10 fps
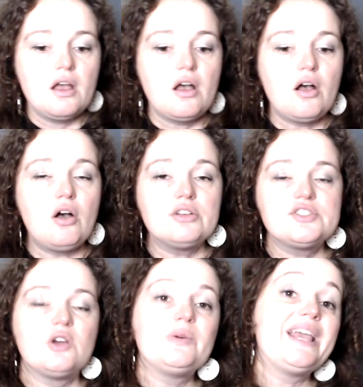
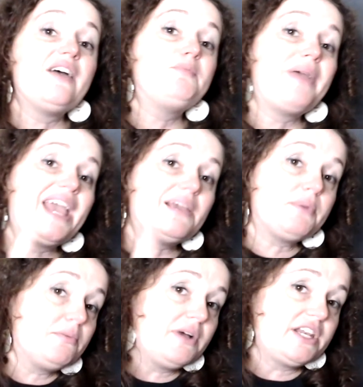Also, we have
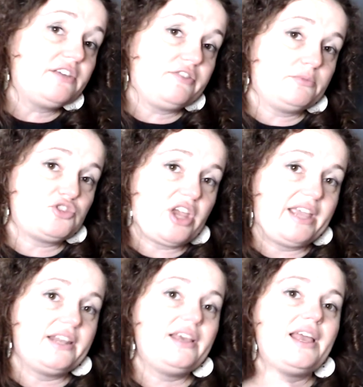paper money from
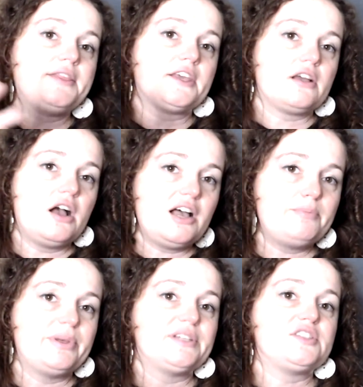China and the
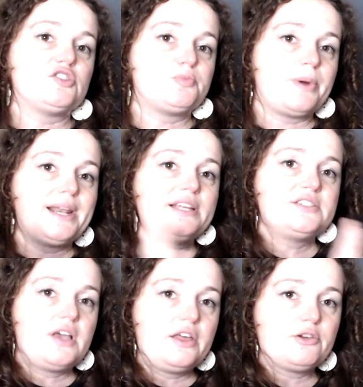compass spreading
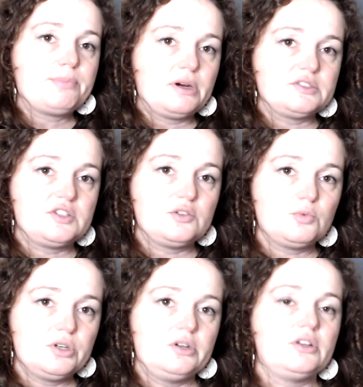to other parts of the
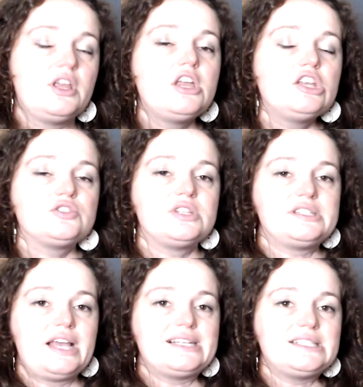world. So this
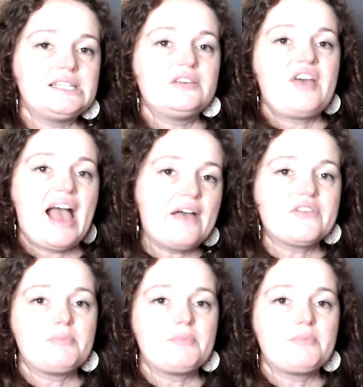idea of having